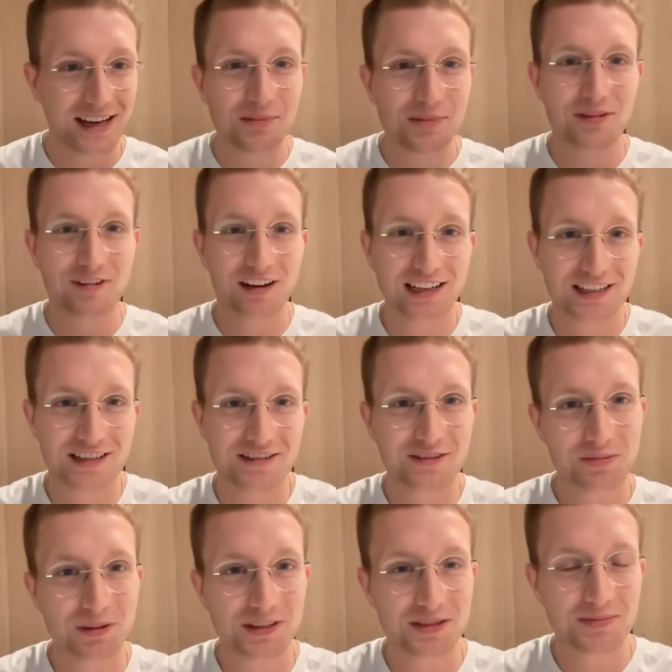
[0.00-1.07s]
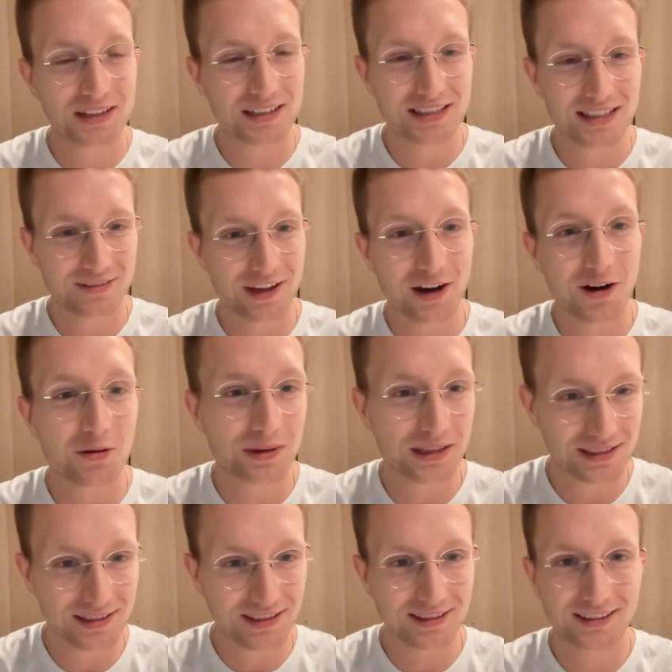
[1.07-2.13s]
but really is the responsibility of the whole
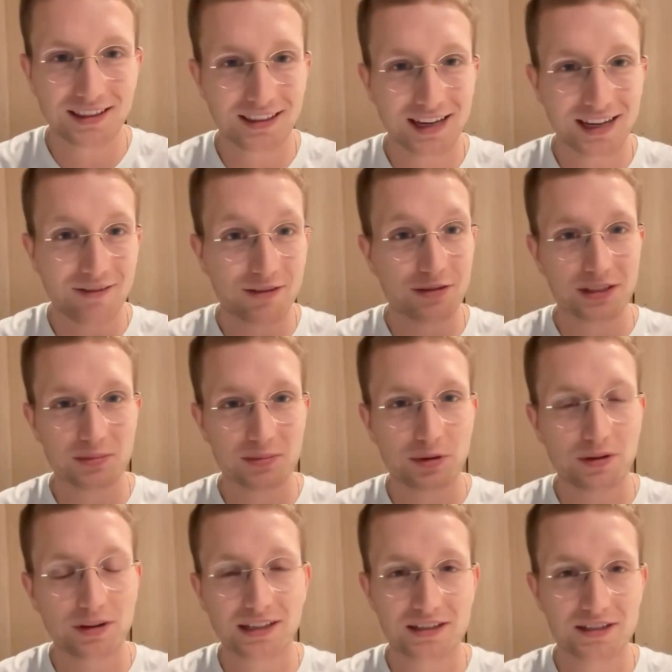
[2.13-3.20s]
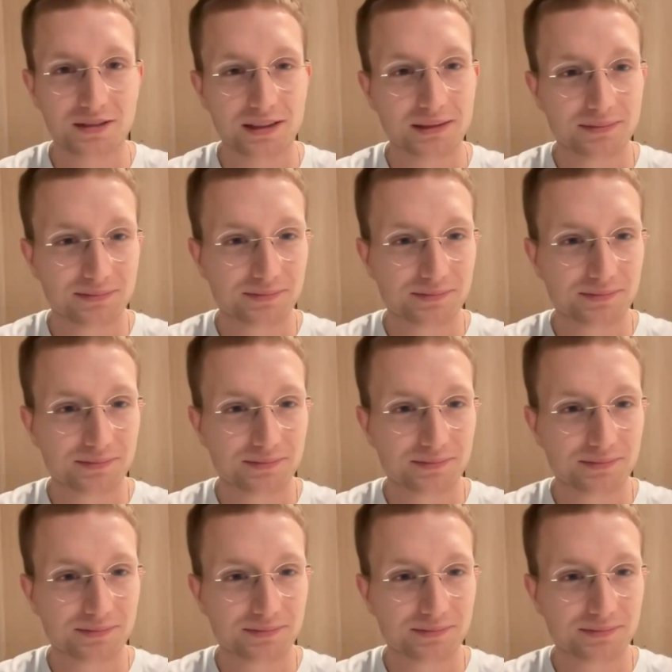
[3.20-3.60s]
business and everyone is bought into it.